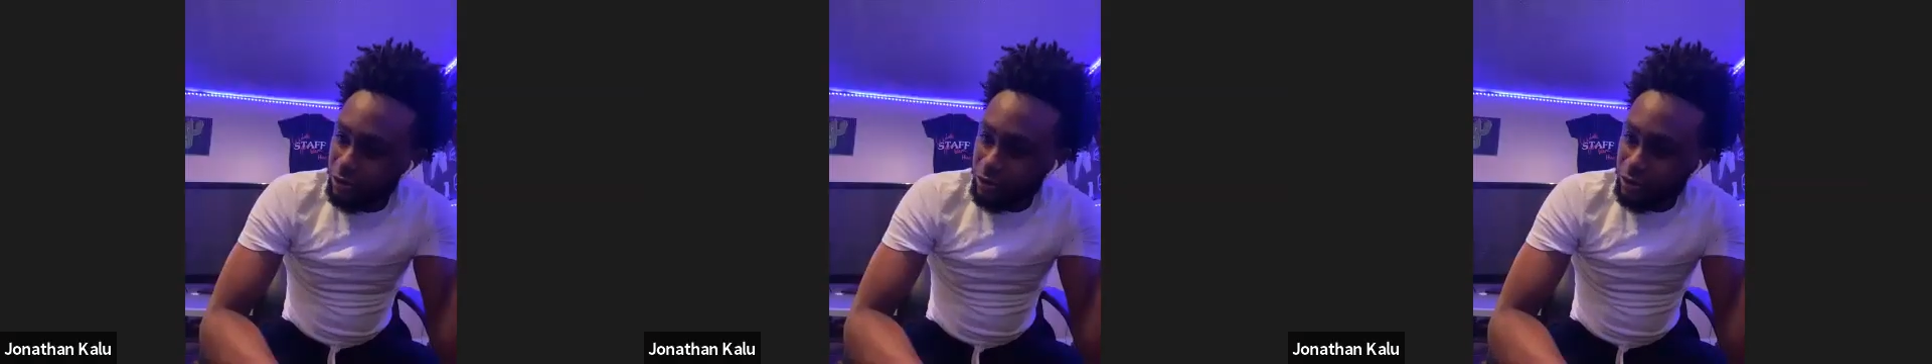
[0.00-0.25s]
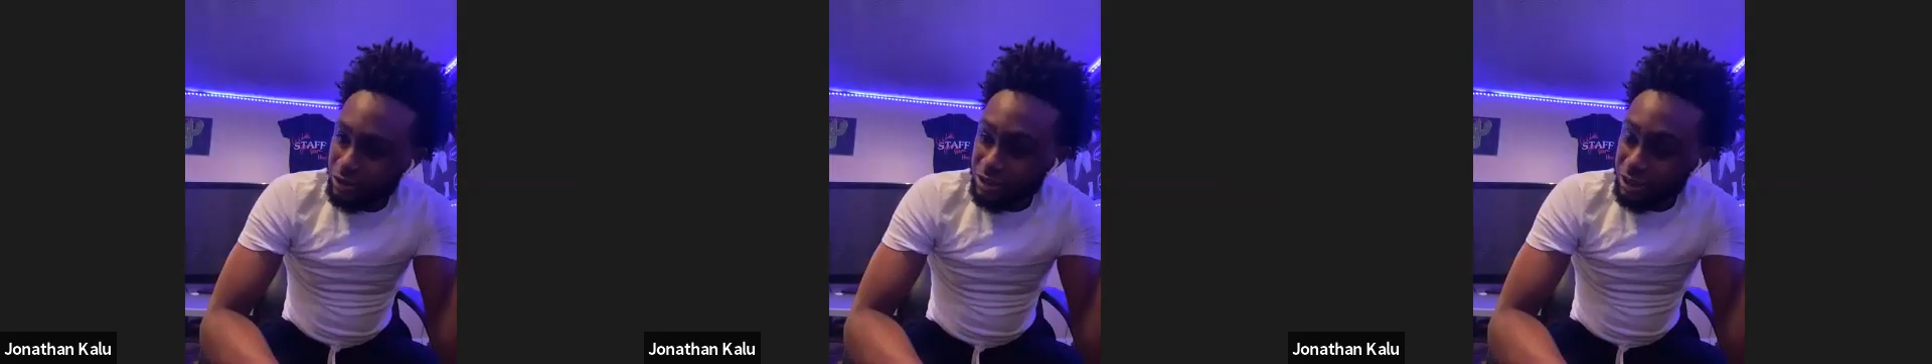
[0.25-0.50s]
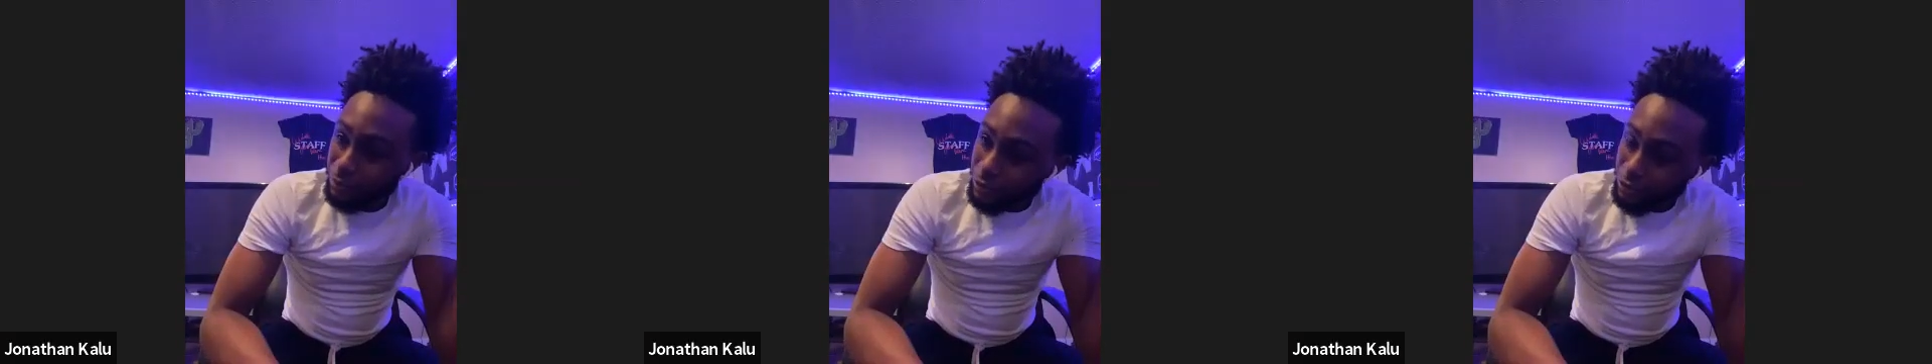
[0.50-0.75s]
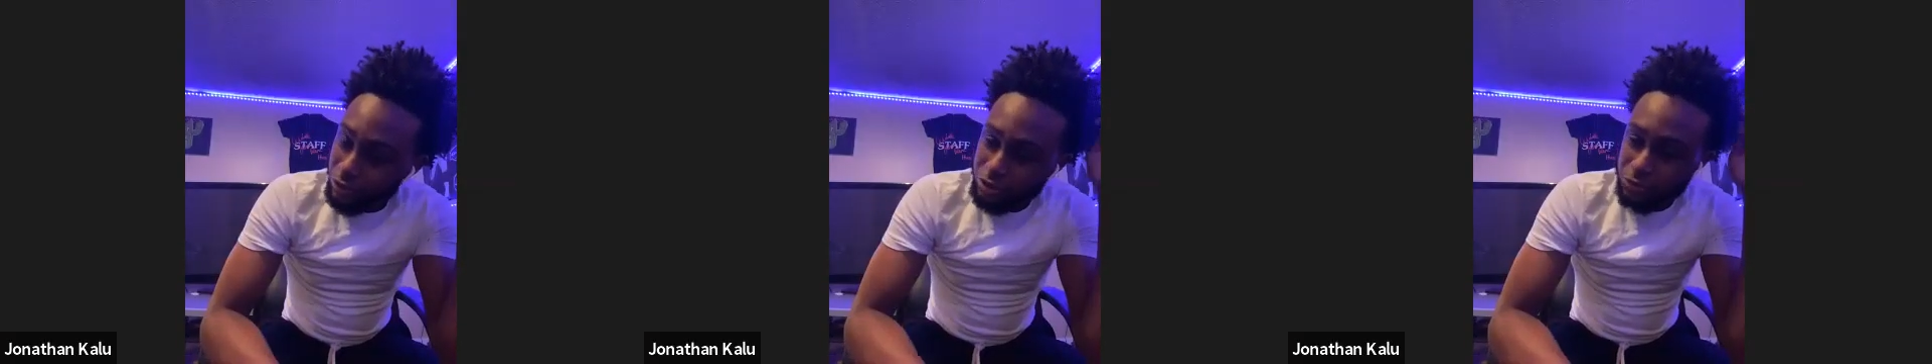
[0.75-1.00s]
Like stopping
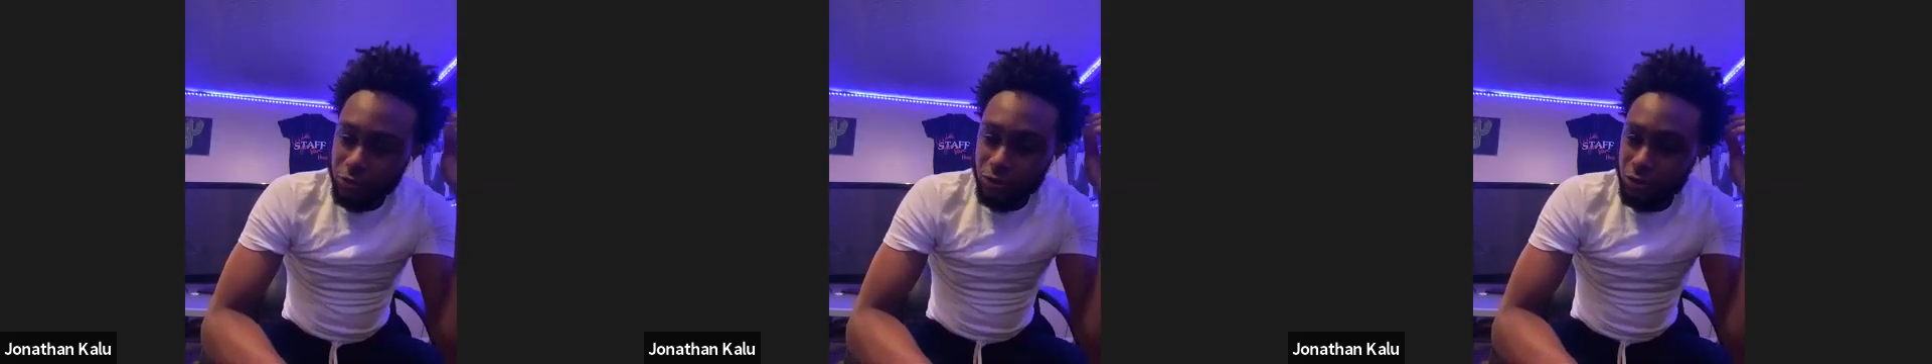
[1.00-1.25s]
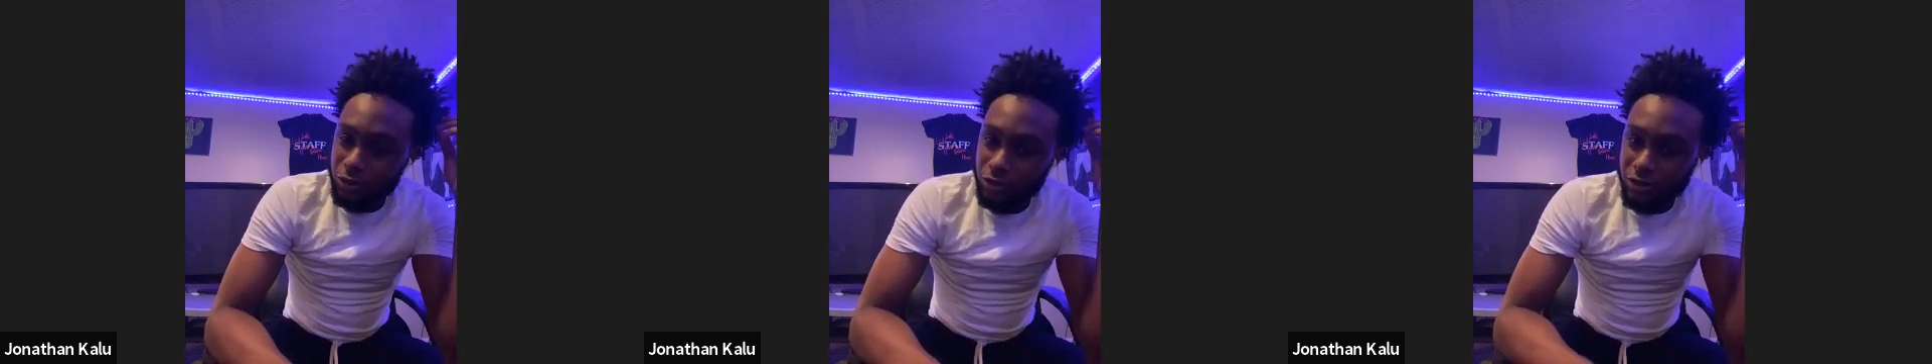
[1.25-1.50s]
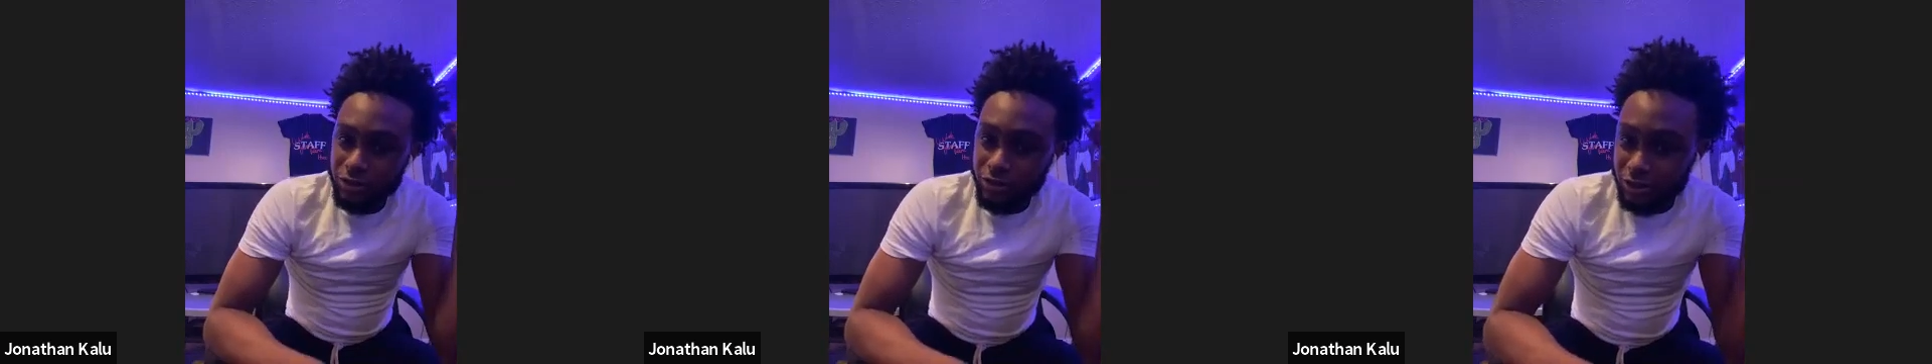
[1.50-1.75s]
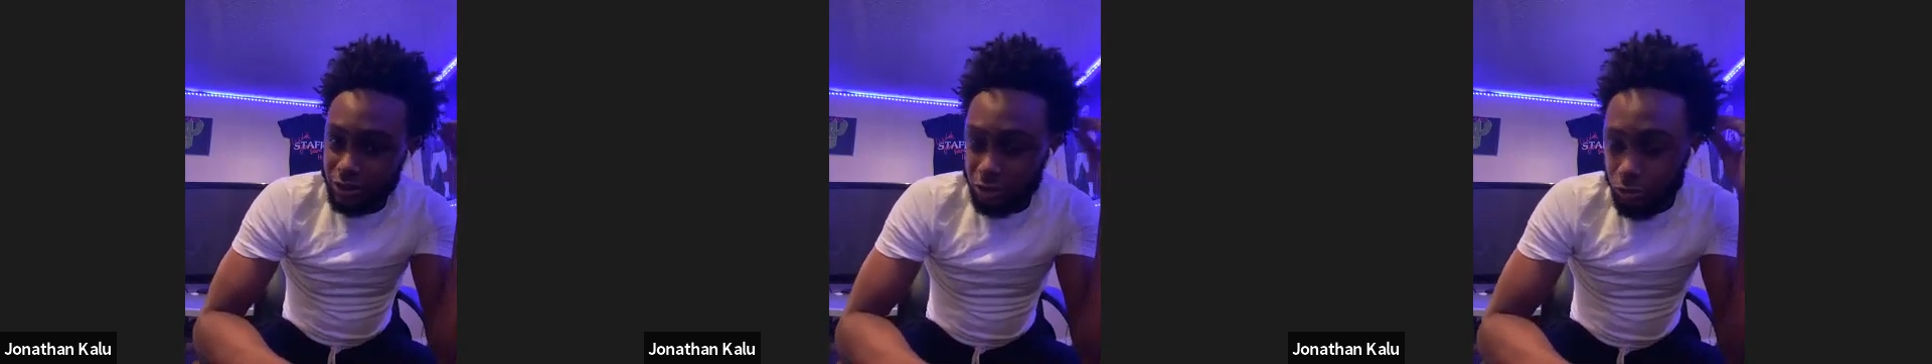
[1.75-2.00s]
Chris Paul,
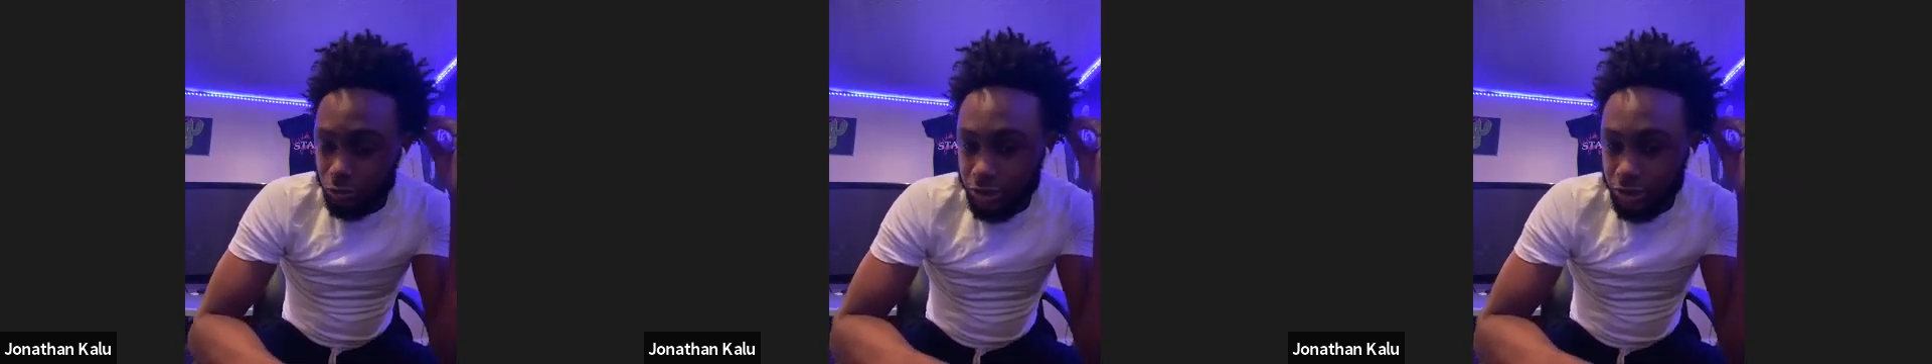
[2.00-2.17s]
that slowed